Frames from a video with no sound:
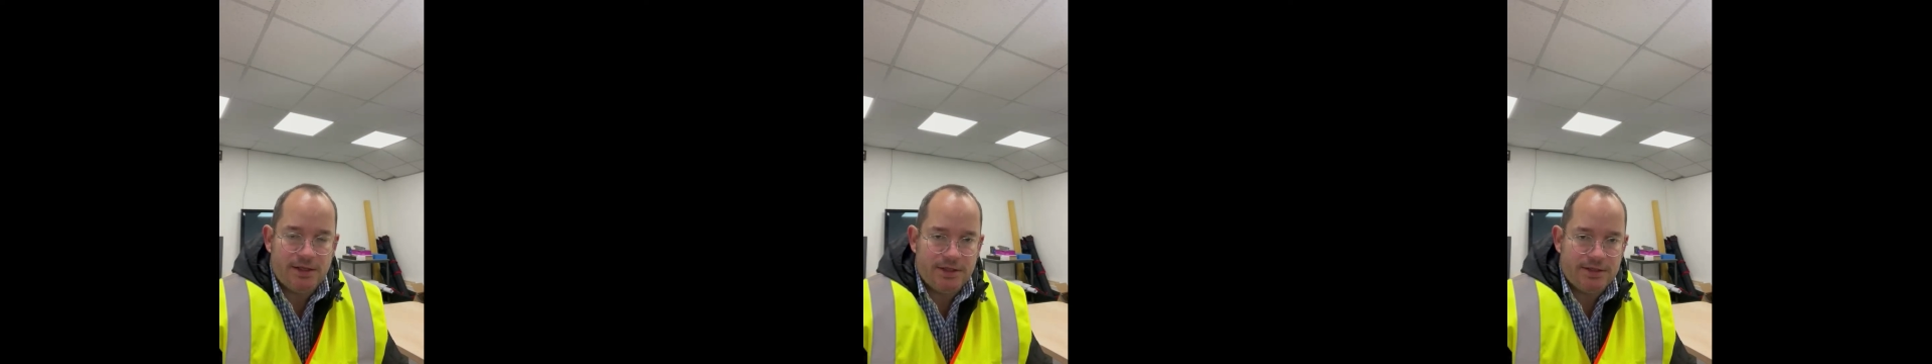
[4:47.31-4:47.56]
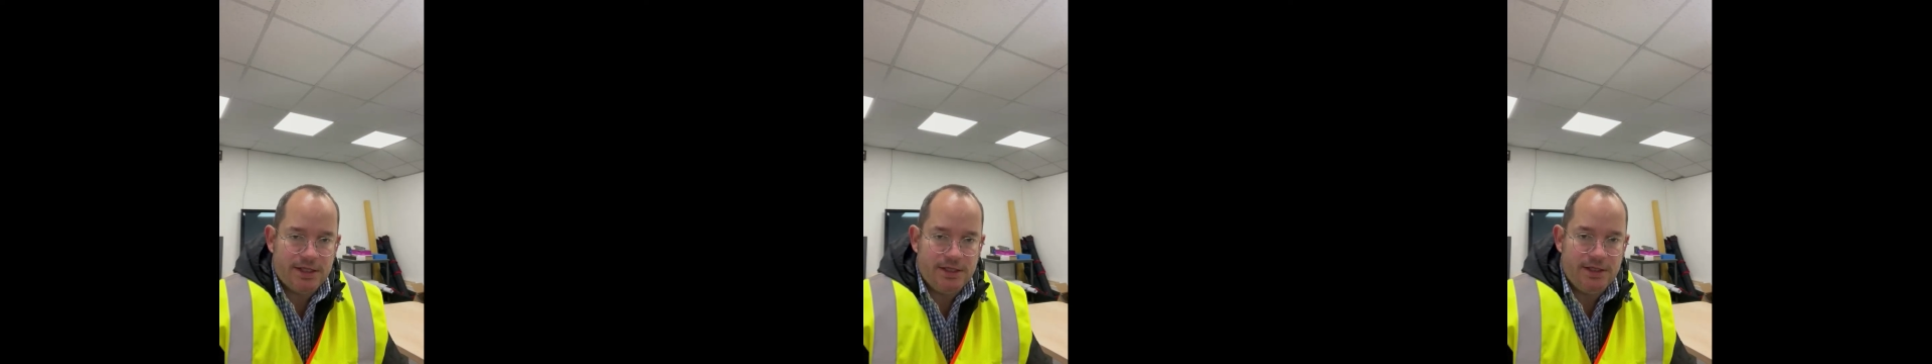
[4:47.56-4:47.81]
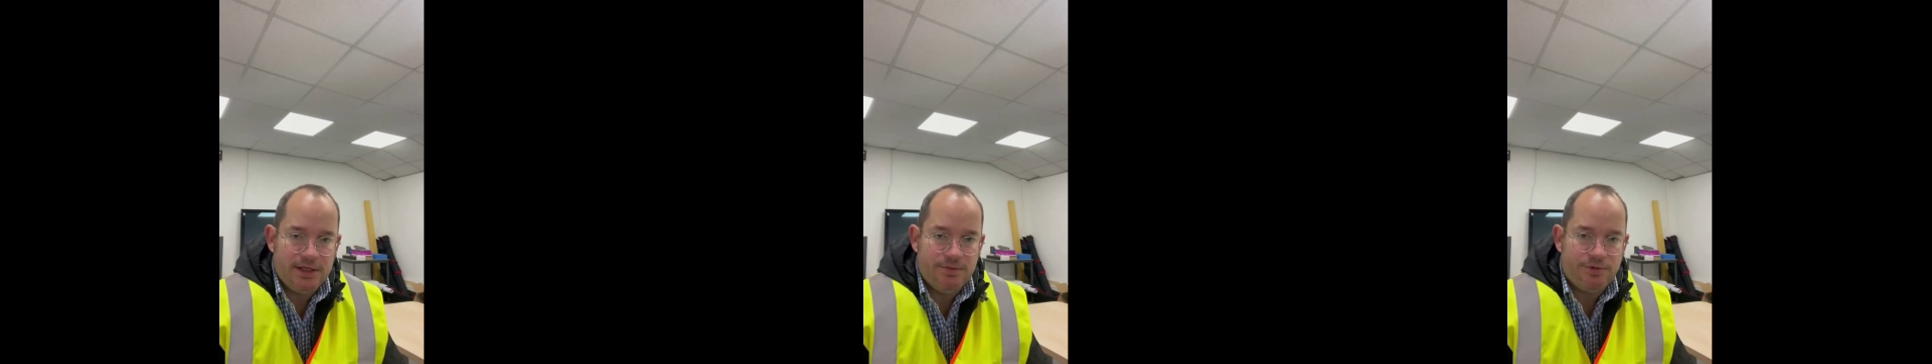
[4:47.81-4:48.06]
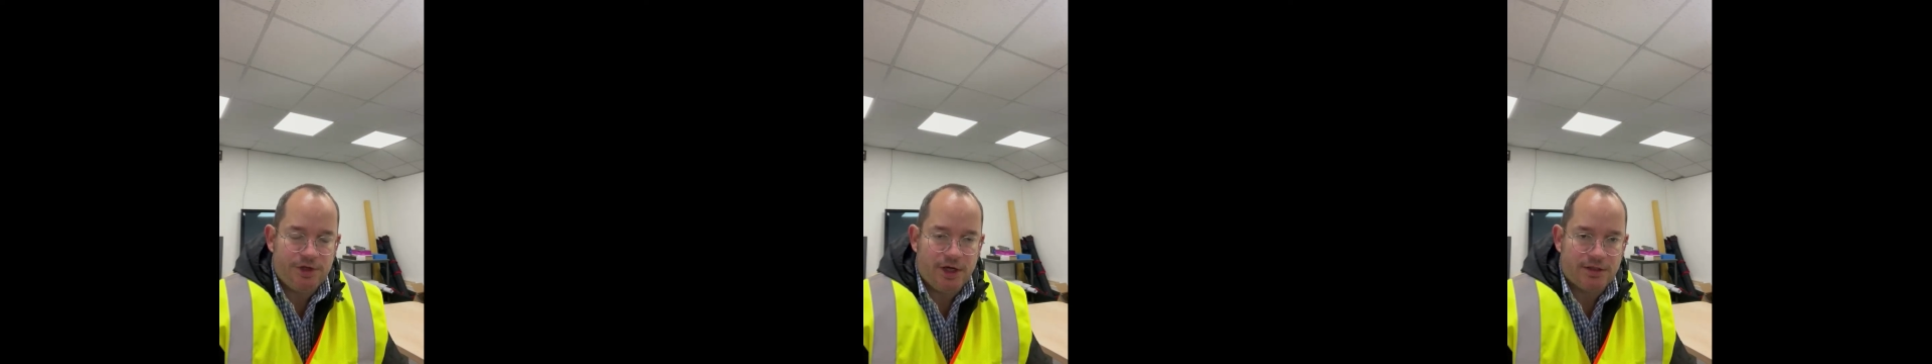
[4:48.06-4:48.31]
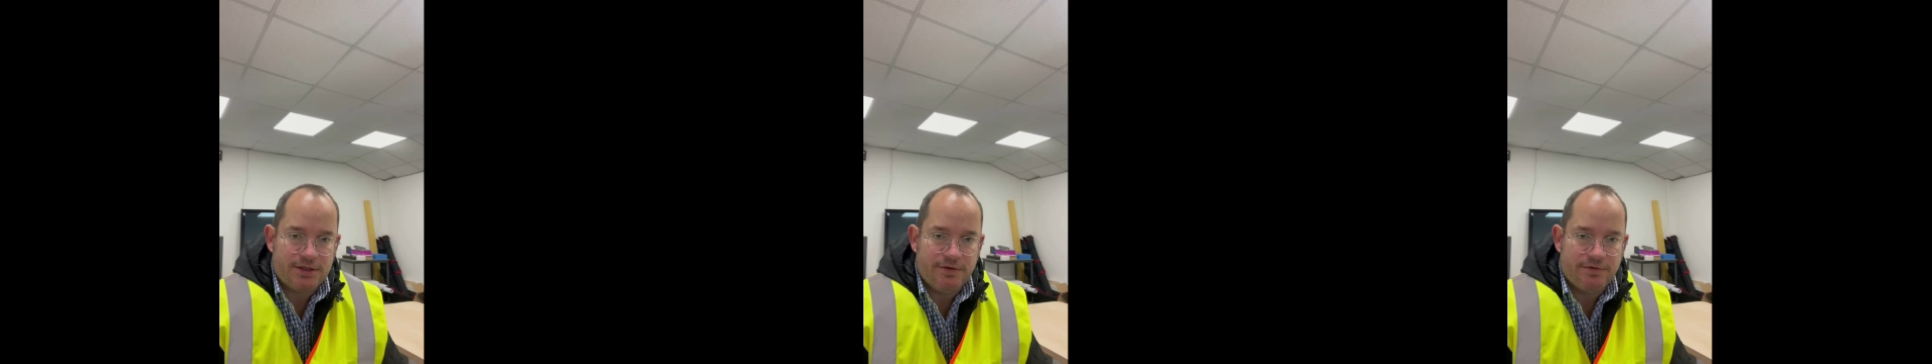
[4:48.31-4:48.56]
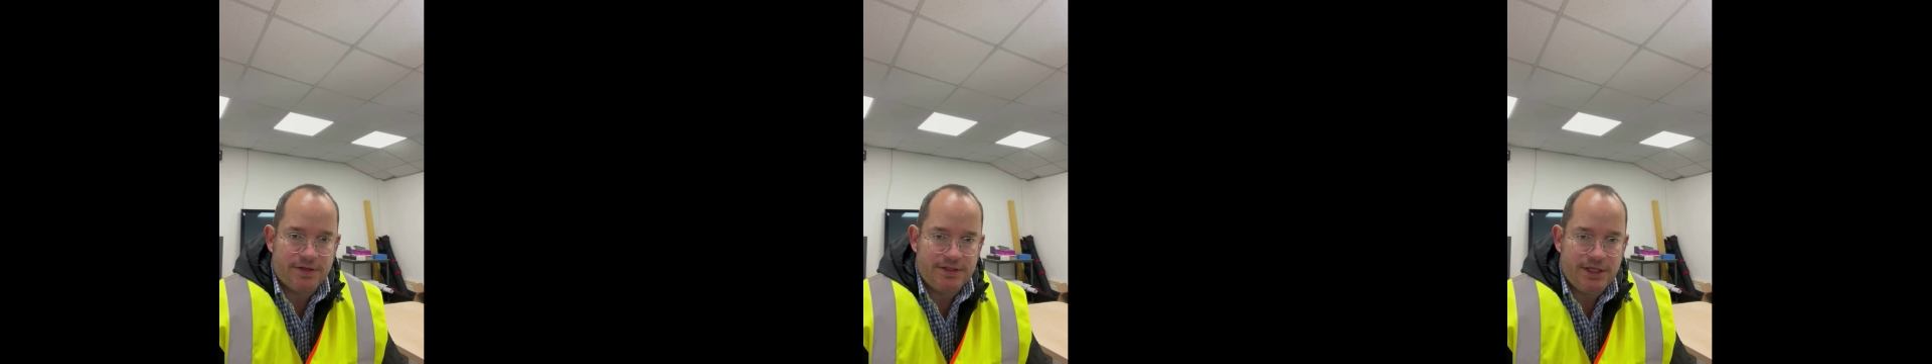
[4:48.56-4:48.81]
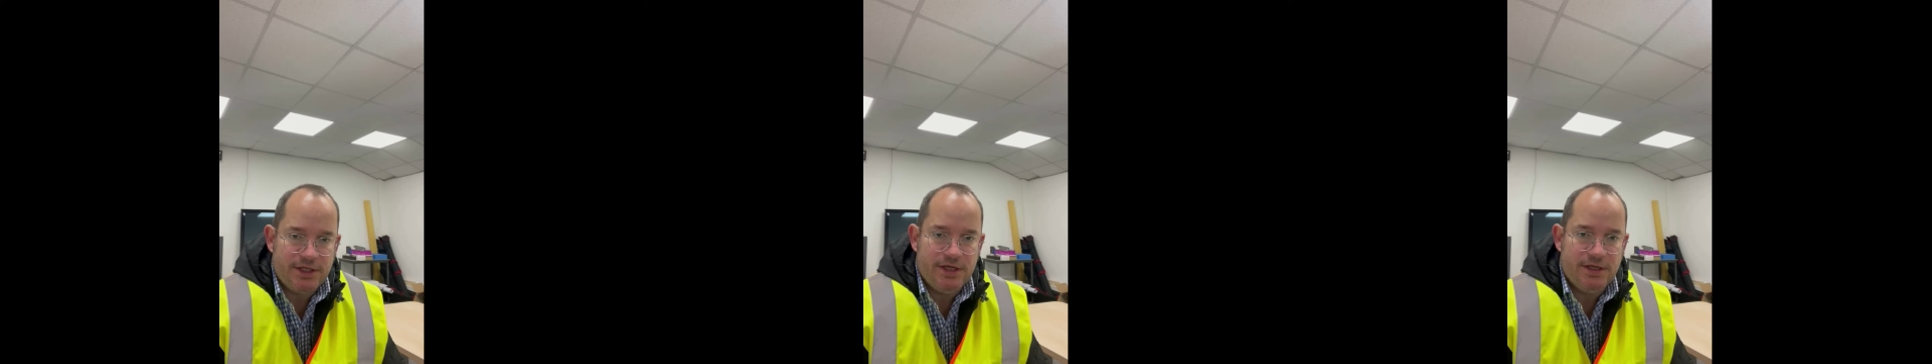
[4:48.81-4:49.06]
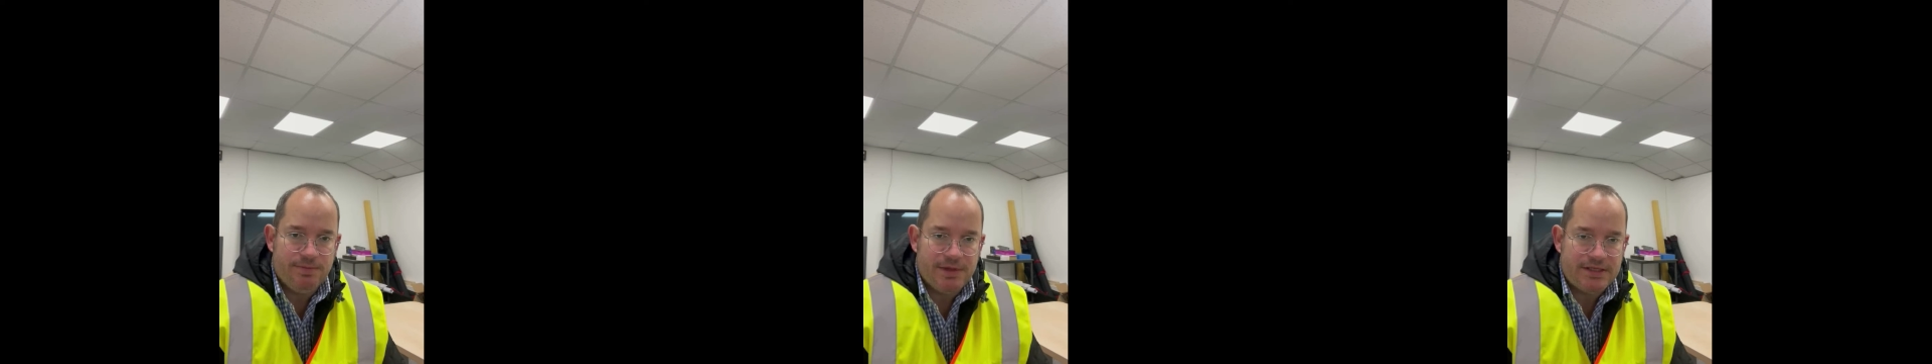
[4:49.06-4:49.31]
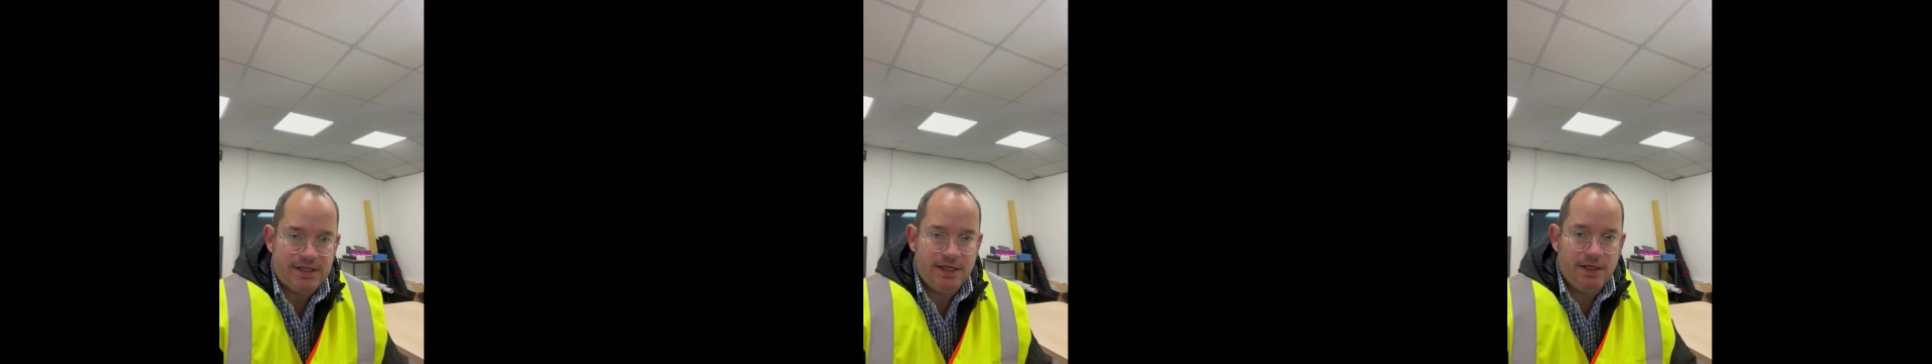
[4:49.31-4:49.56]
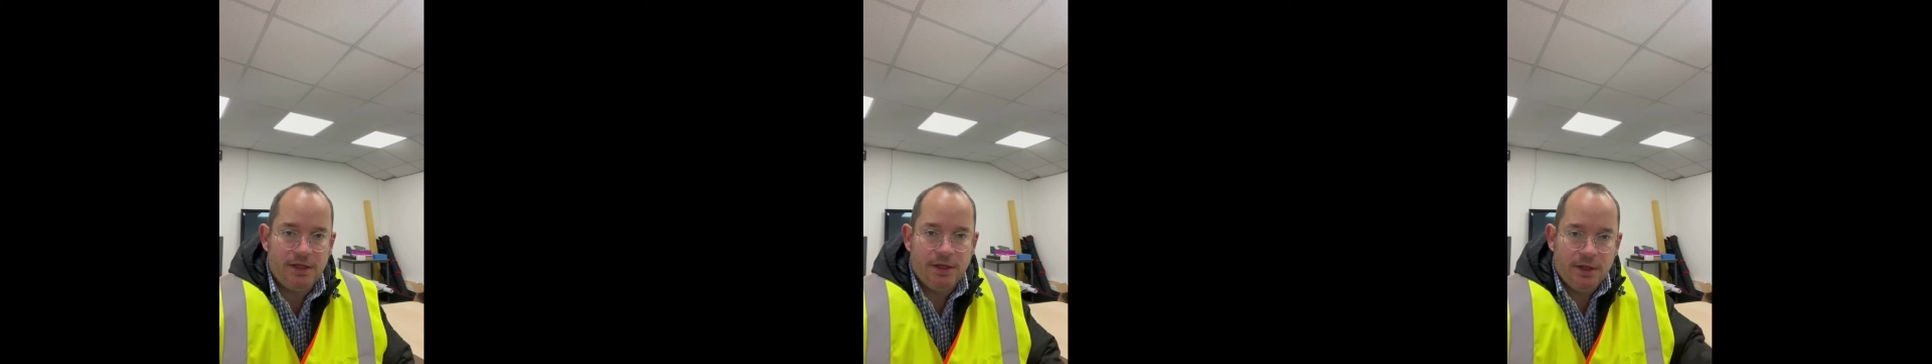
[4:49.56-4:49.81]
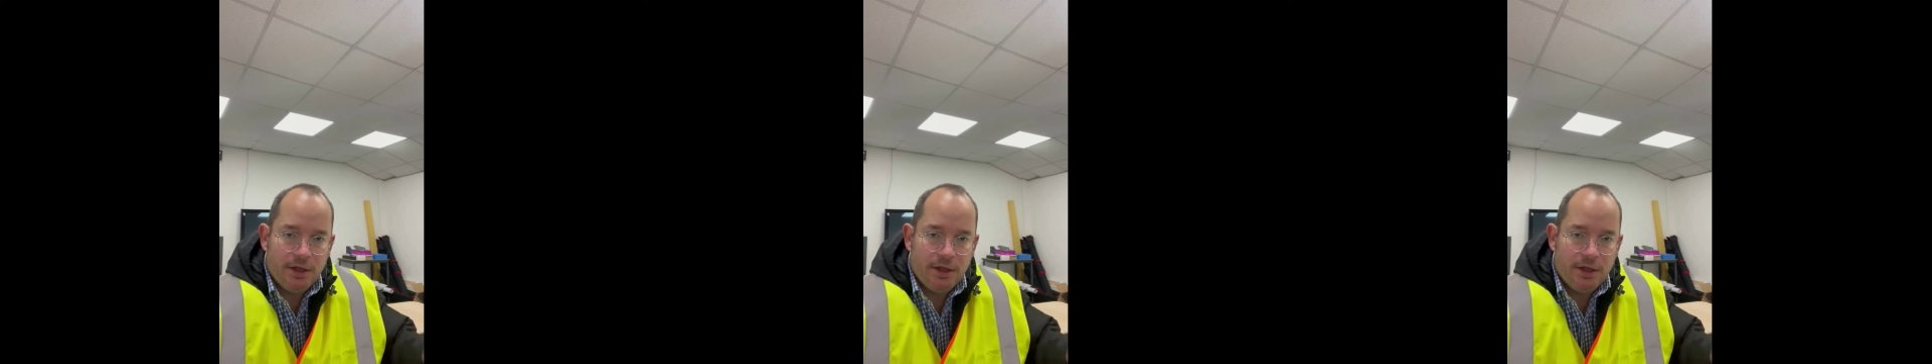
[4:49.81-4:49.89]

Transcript: continually productive, continually busy.